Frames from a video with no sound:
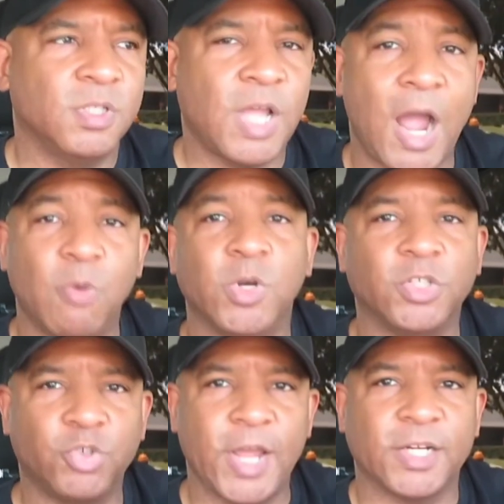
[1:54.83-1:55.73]
I would
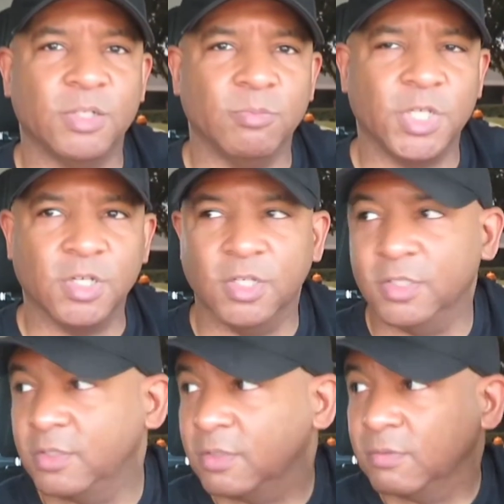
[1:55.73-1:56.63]
attract them
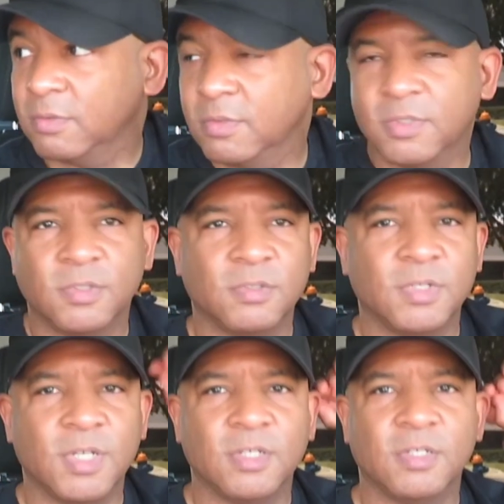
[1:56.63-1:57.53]
because,
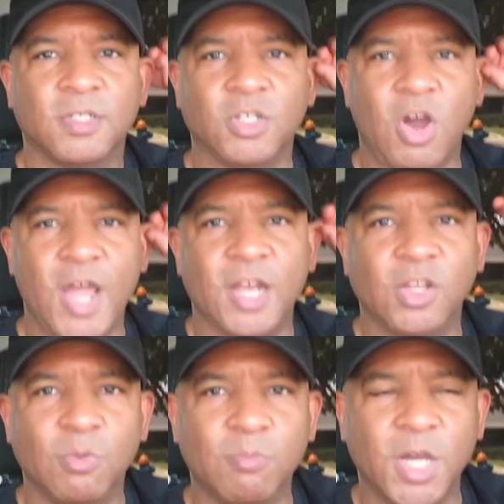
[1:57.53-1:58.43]
you know, I had a
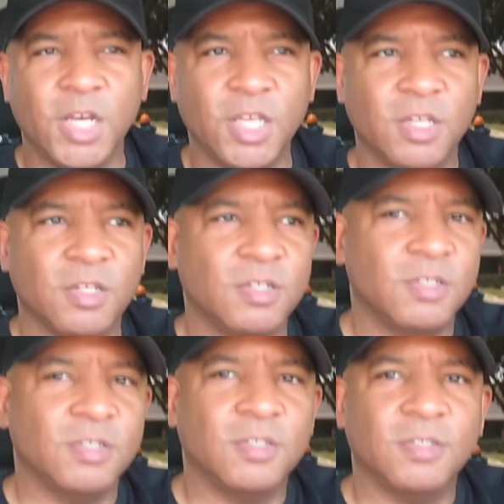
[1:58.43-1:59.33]
little money,
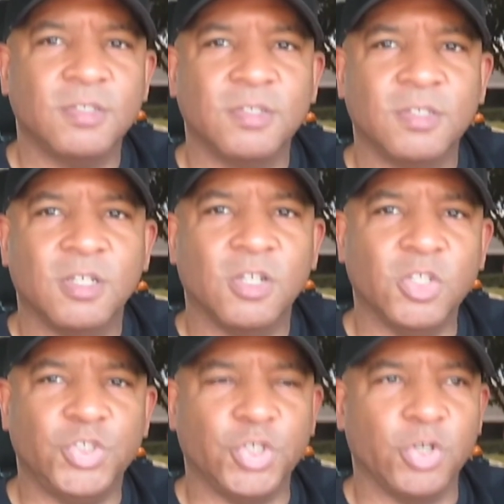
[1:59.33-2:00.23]

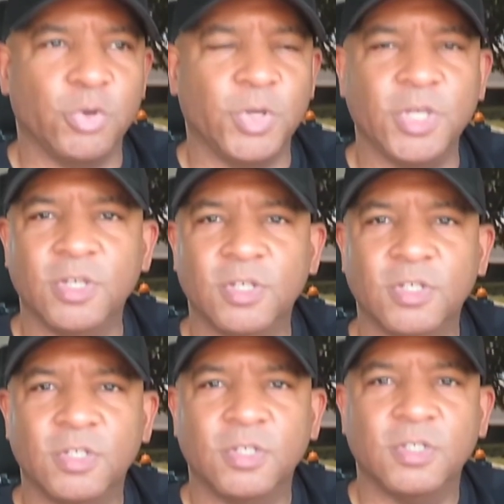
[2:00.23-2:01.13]
little jewelry,
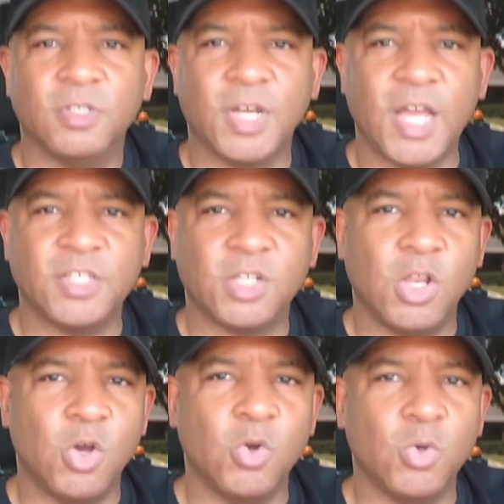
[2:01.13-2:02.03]
nice
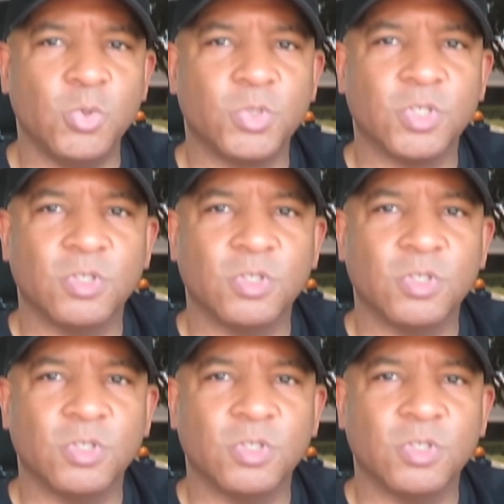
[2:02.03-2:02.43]
clothes,